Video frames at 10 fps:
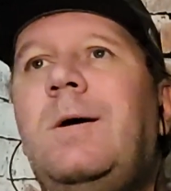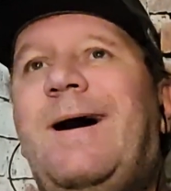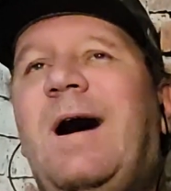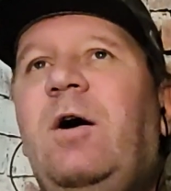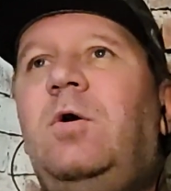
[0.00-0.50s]

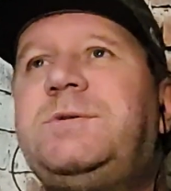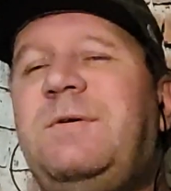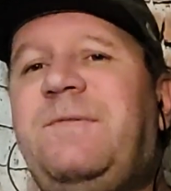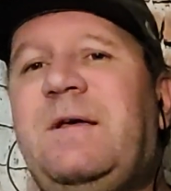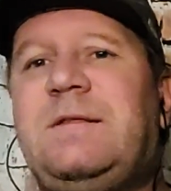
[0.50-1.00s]
I
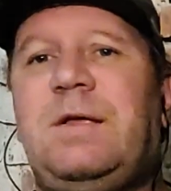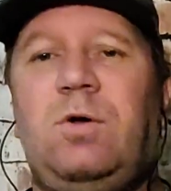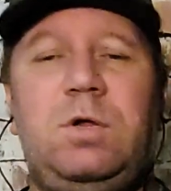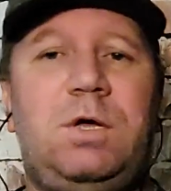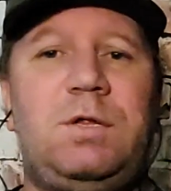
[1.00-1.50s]
also think that
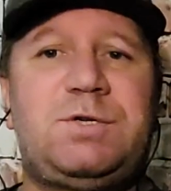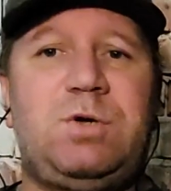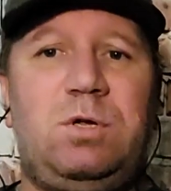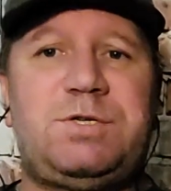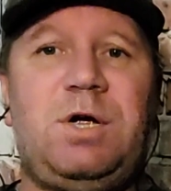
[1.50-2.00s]
Ole Gunnar
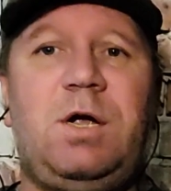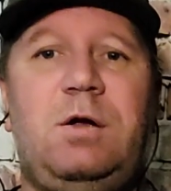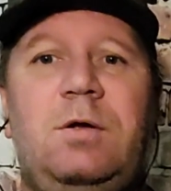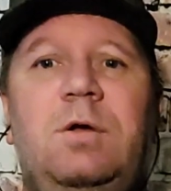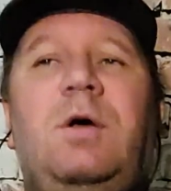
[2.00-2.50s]

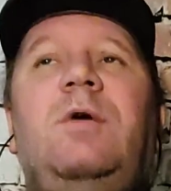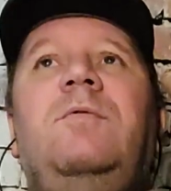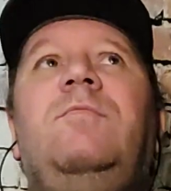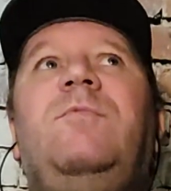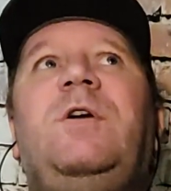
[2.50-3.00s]
Solskjaer
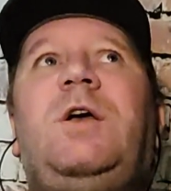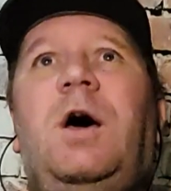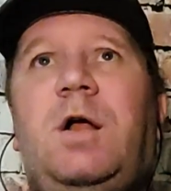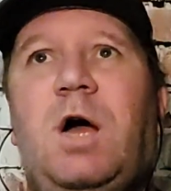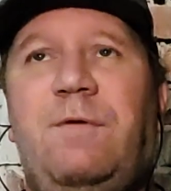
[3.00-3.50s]

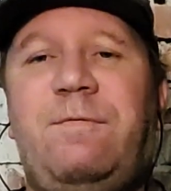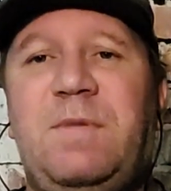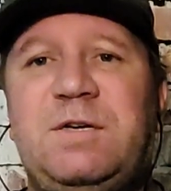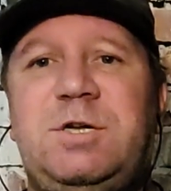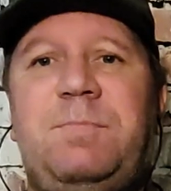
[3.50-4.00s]
got a
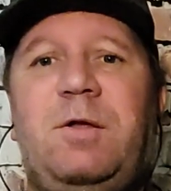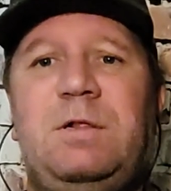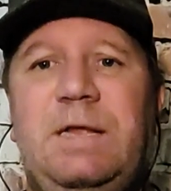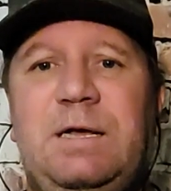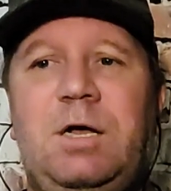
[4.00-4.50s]
confirmation about
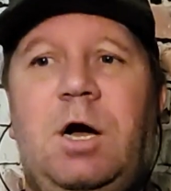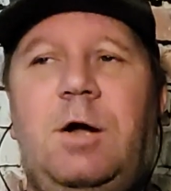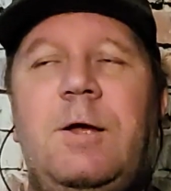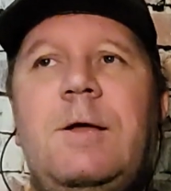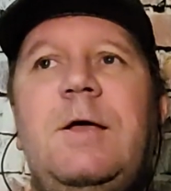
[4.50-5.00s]

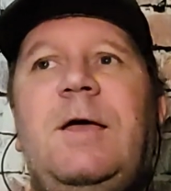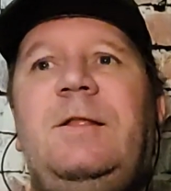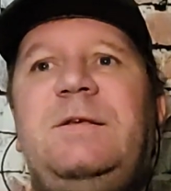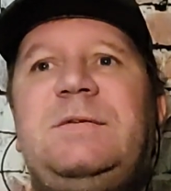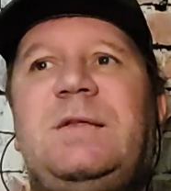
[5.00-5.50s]
Lingard,
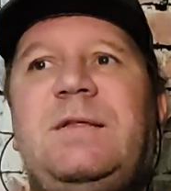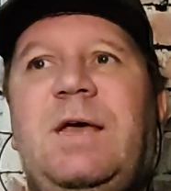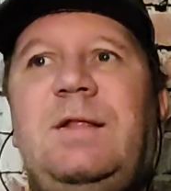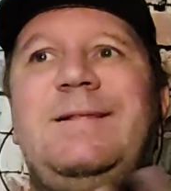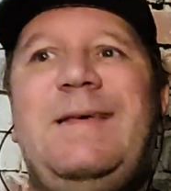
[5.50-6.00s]
and he said
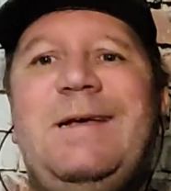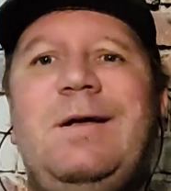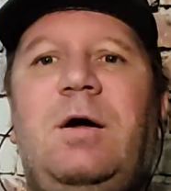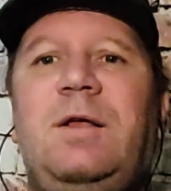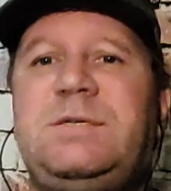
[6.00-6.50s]
that
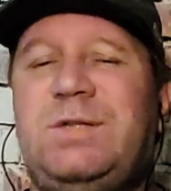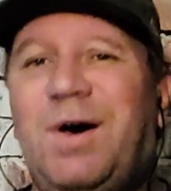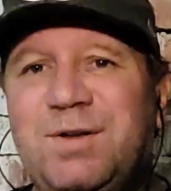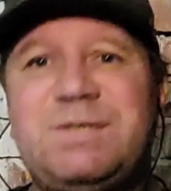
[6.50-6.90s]
Lingard is not a